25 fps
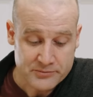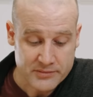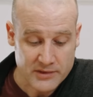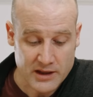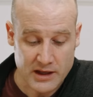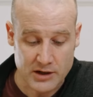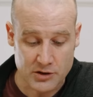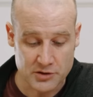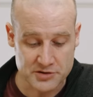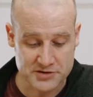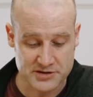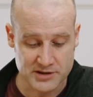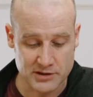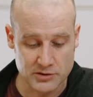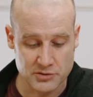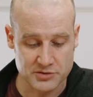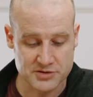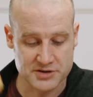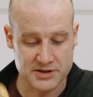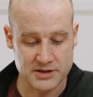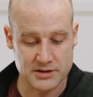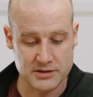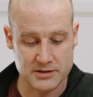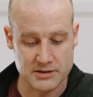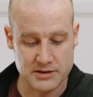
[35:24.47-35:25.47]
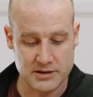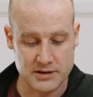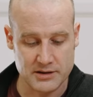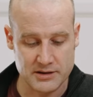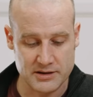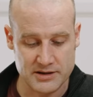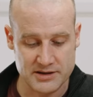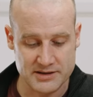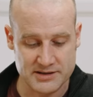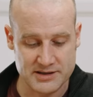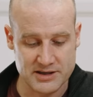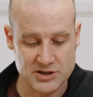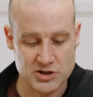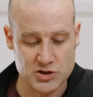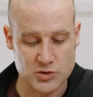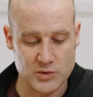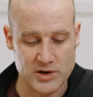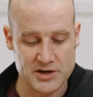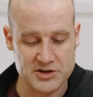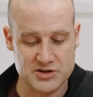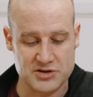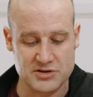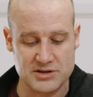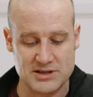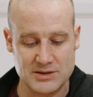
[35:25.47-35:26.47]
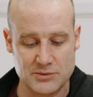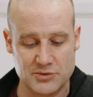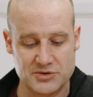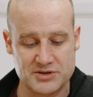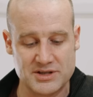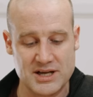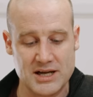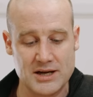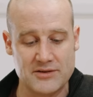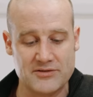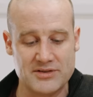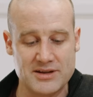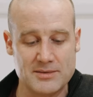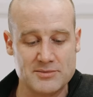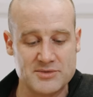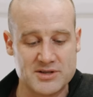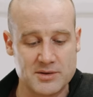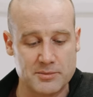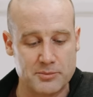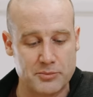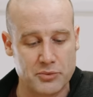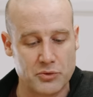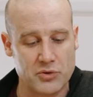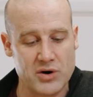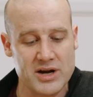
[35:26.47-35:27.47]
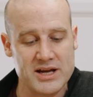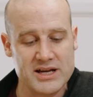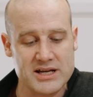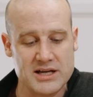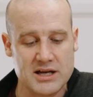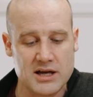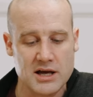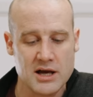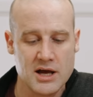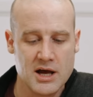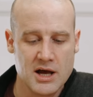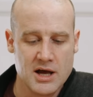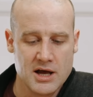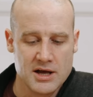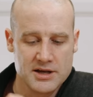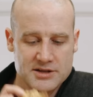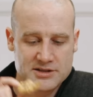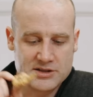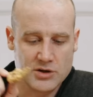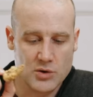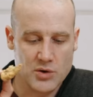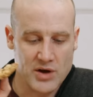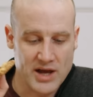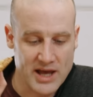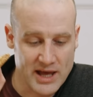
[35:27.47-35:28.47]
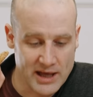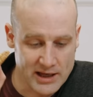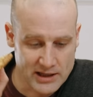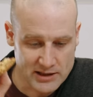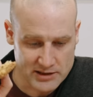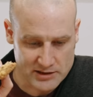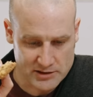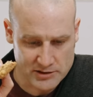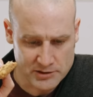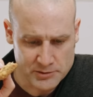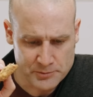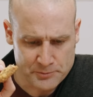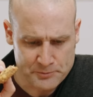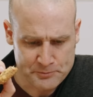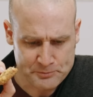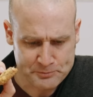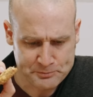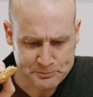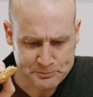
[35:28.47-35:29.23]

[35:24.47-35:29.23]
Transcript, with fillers: I also looked at the situations it would take for them to break. So Hill